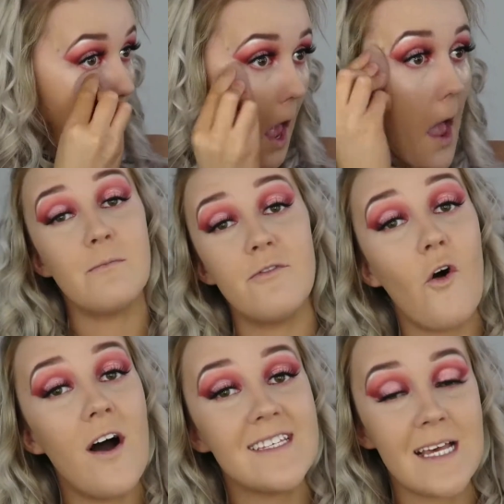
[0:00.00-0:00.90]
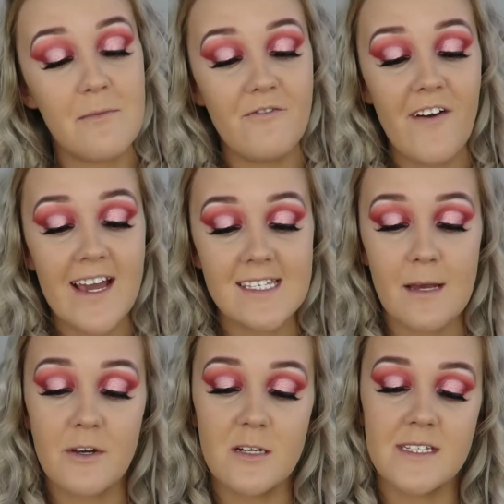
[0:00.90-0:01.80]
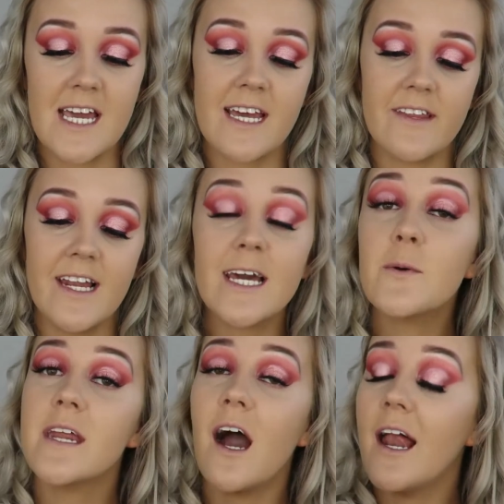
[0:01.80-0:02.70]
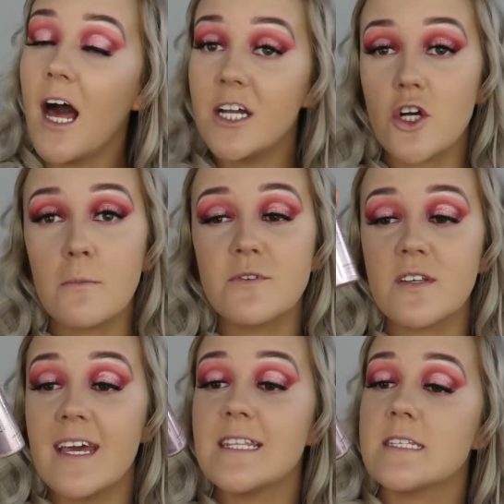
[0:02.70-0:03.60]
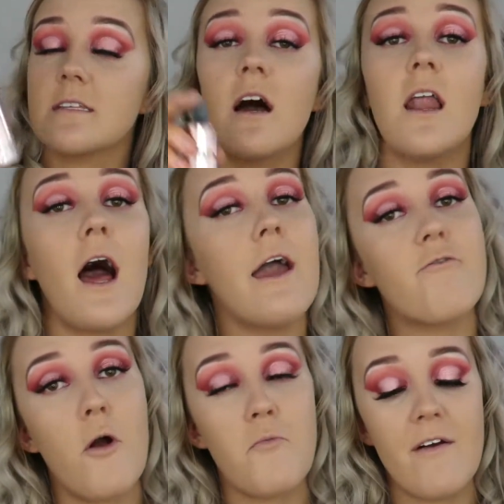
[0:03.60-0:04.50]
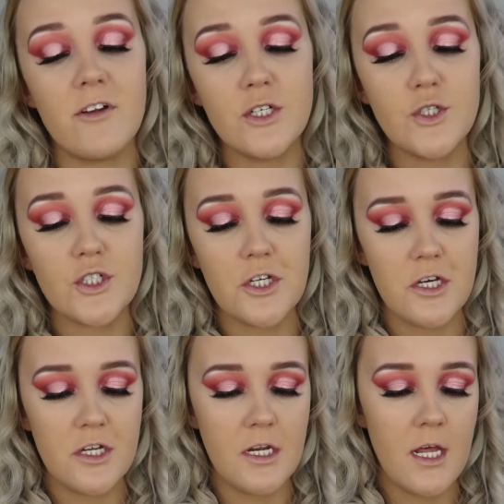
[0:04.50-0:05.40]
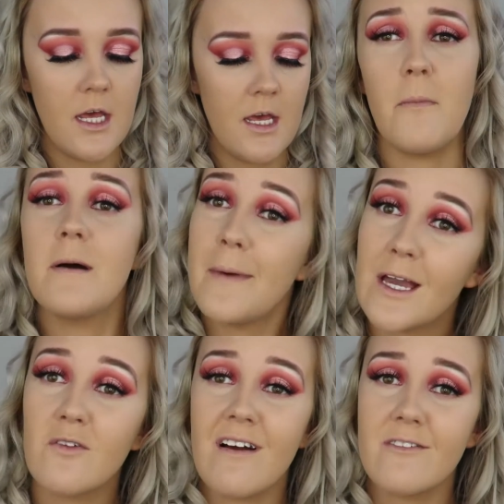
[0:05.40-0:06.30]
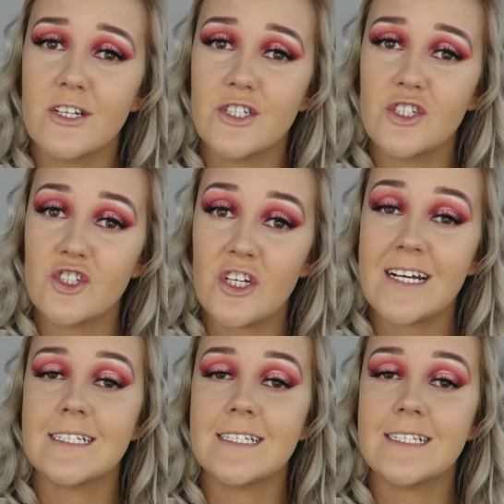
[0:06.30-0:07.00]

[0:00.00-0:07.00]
And then then before I set my face, I'm going to be taking the liquid highlighter drops in Starlight from Makeup Revolution, should I